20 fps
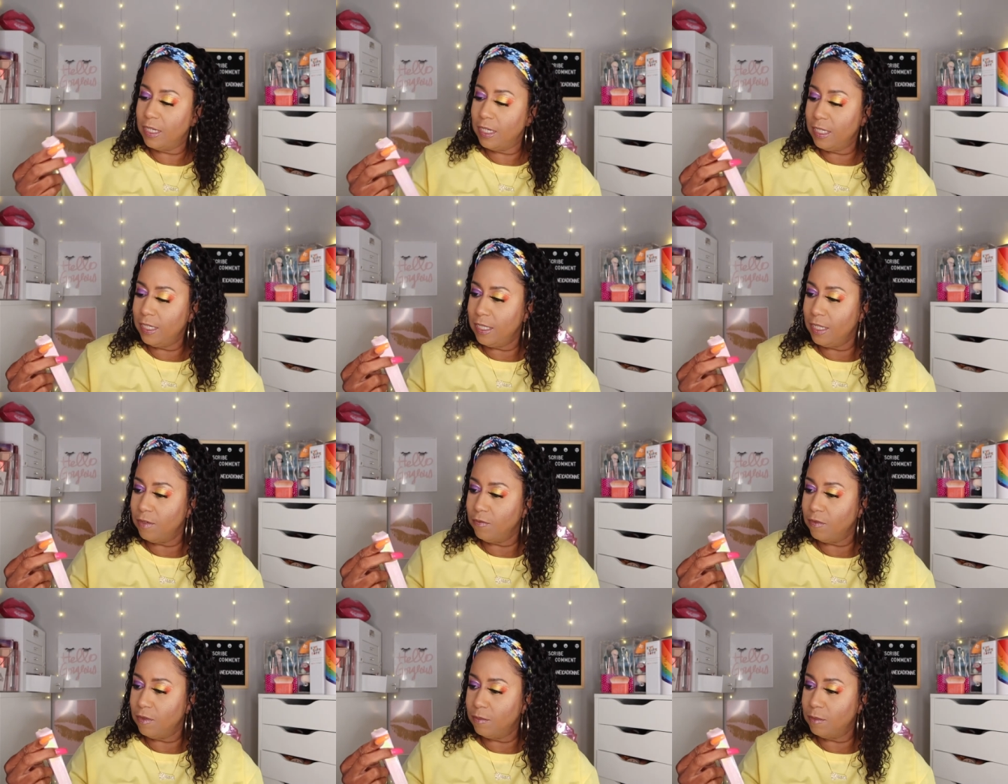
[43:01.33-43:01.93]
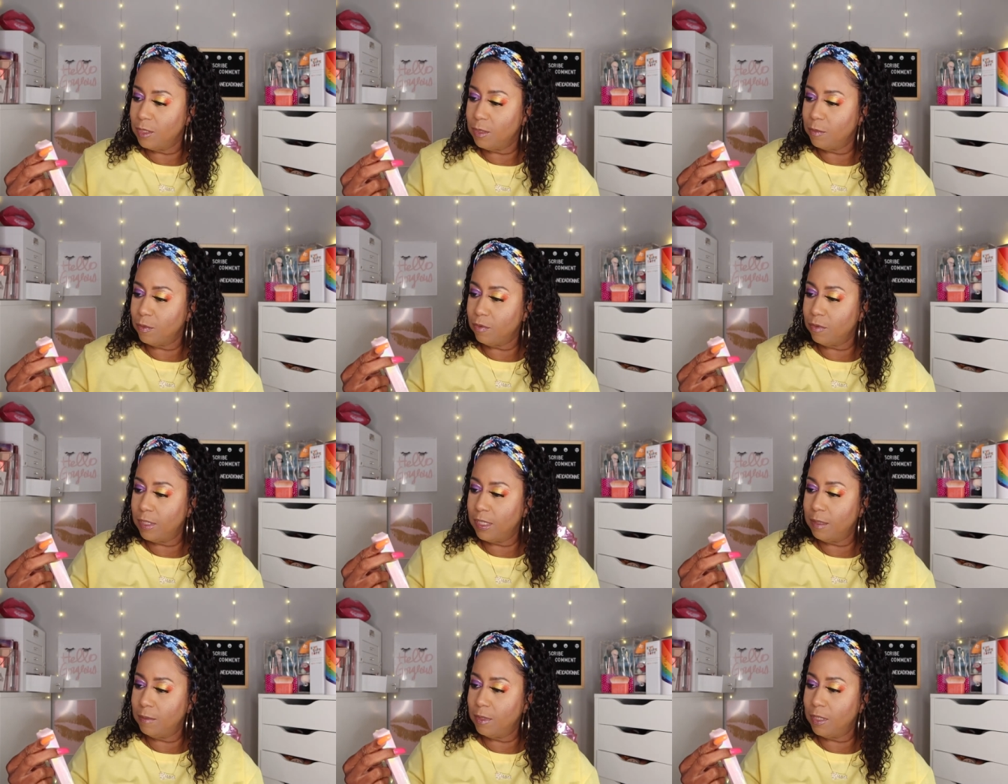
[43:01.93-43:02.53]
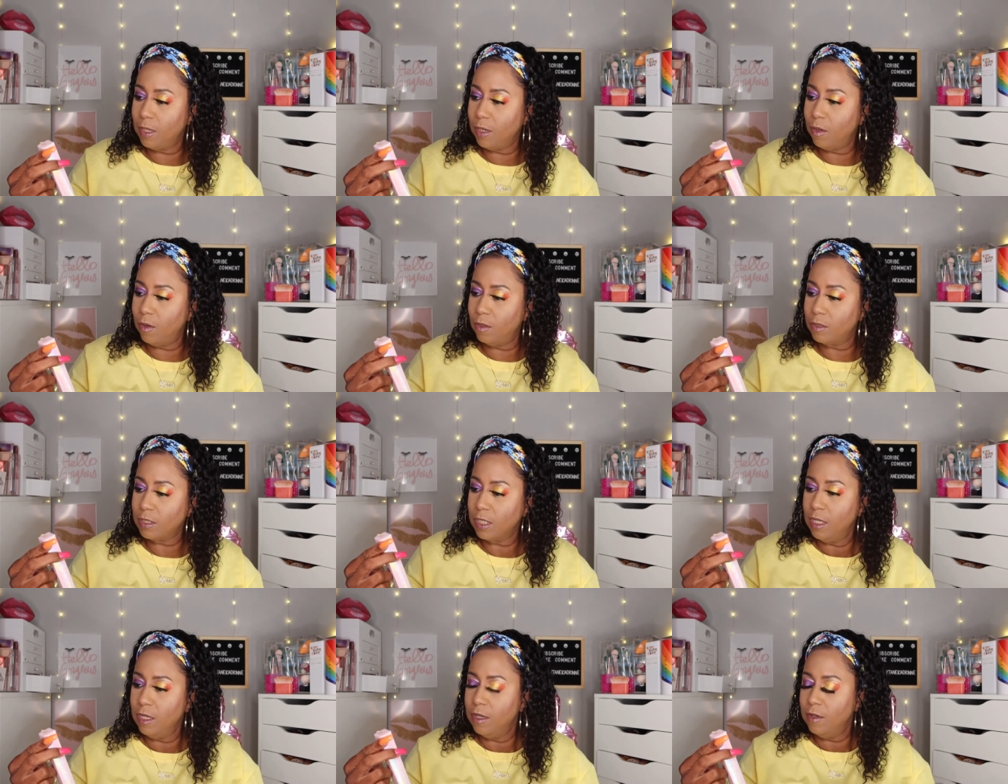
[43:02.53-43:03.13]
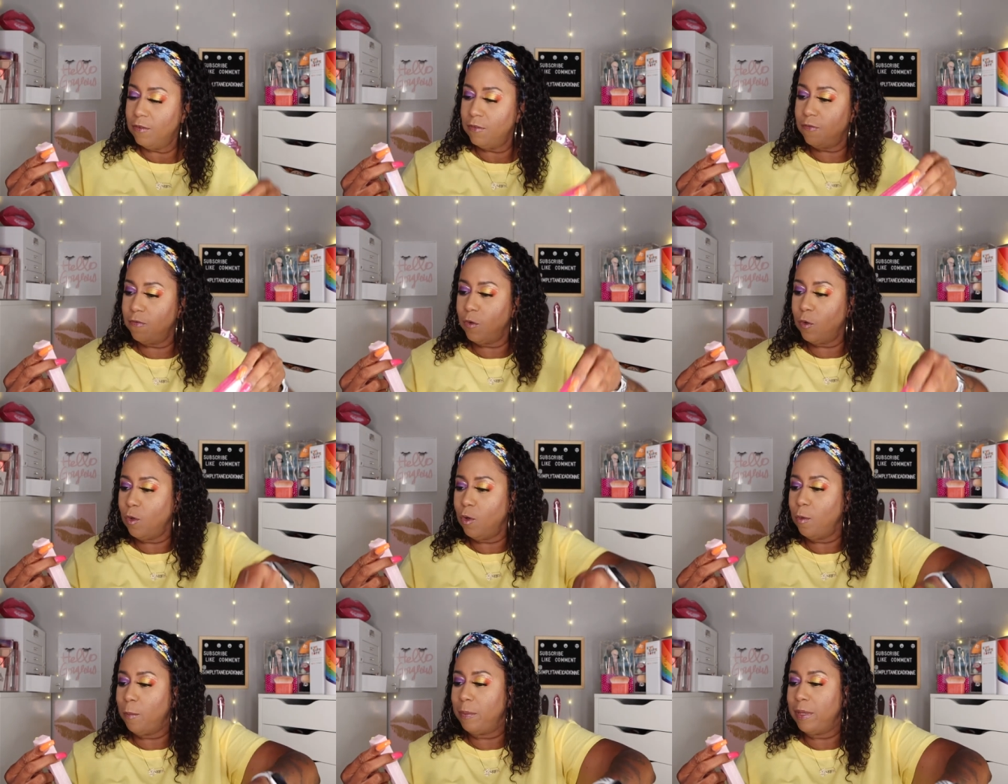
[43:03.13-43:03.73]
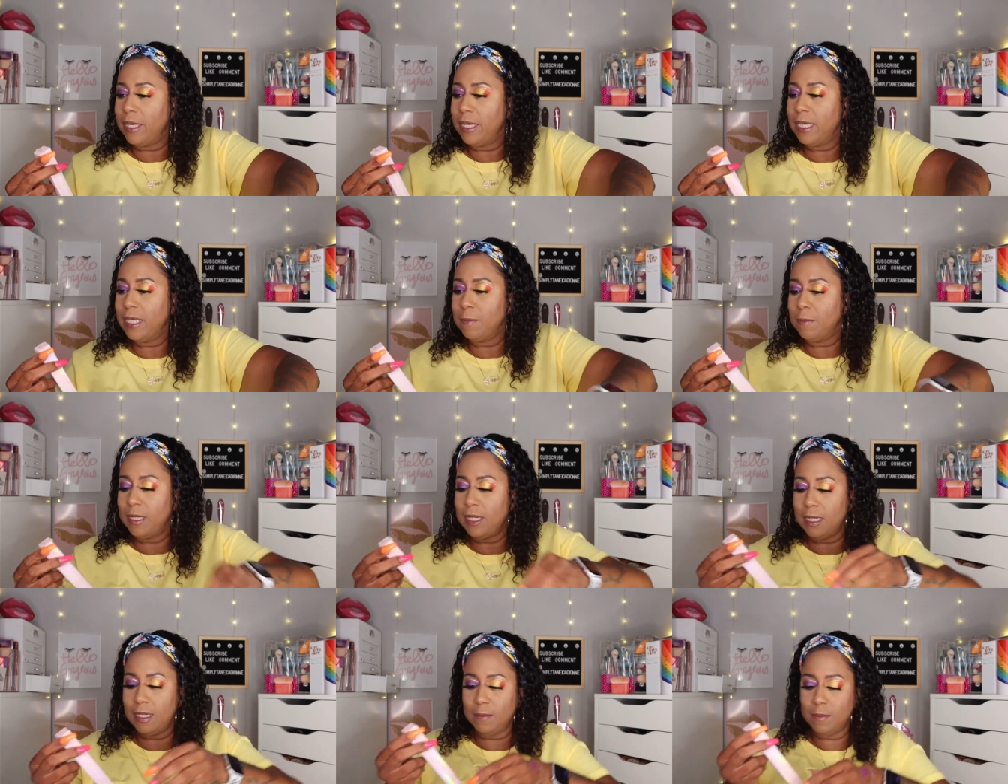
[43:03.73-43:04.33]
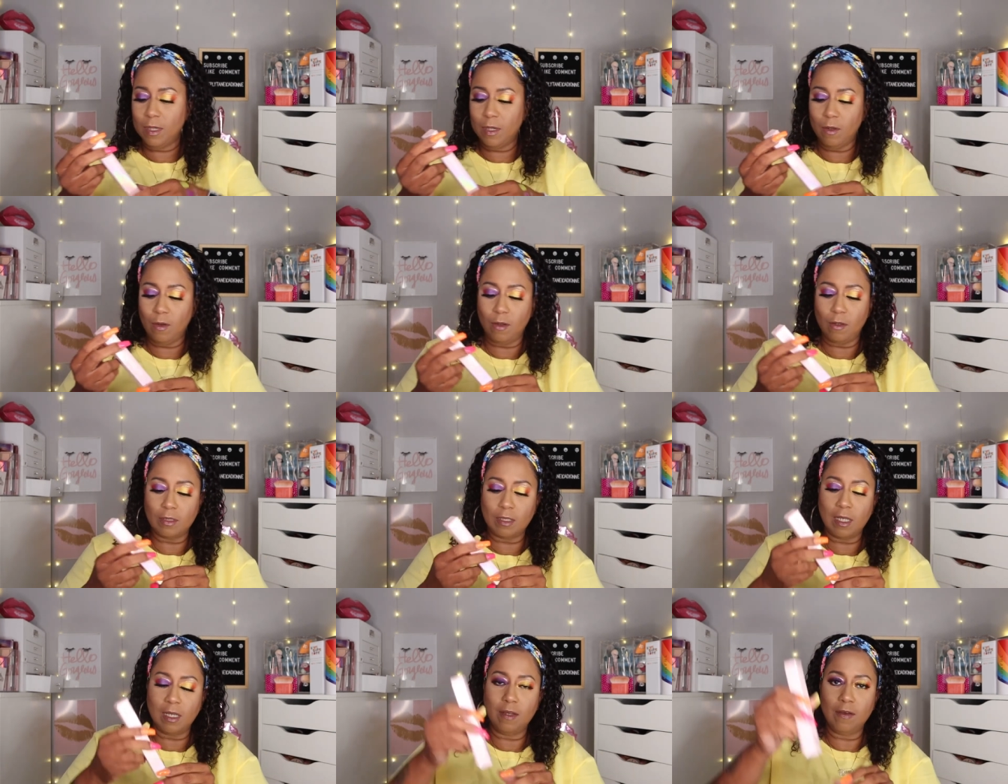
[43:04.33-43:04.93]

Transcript: anything from Supreme Gloss full pigment lip gloss.